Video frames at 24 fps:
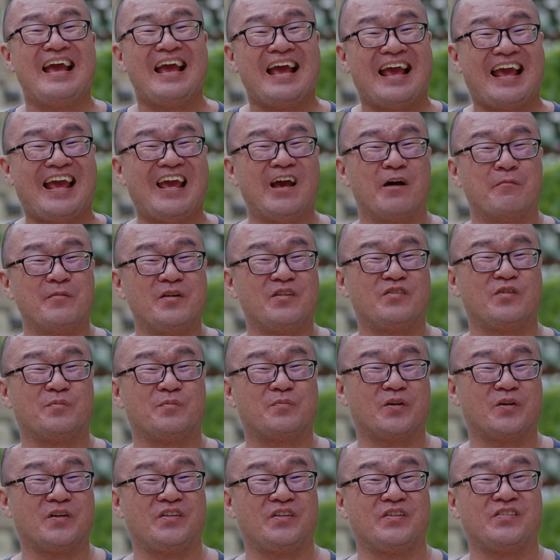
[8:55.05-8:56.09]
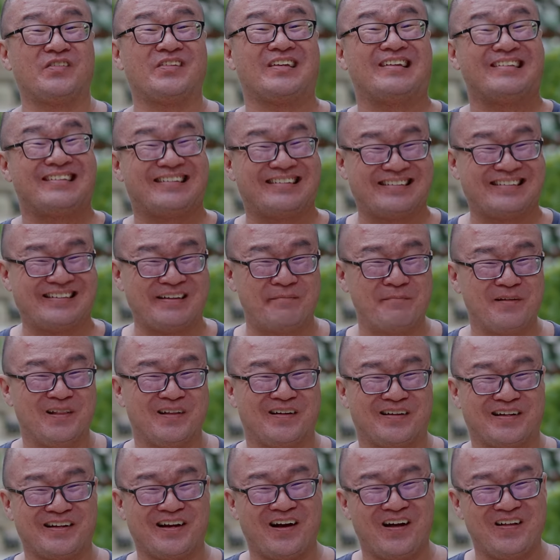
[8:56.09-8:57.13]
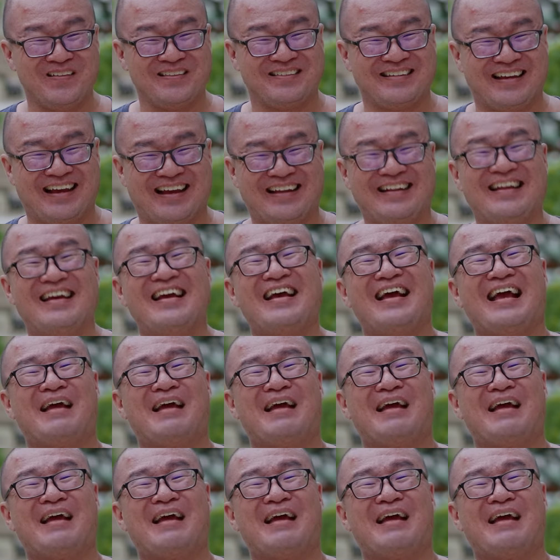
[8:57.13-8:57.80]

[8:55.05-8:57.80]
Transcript: and help me to produce similar content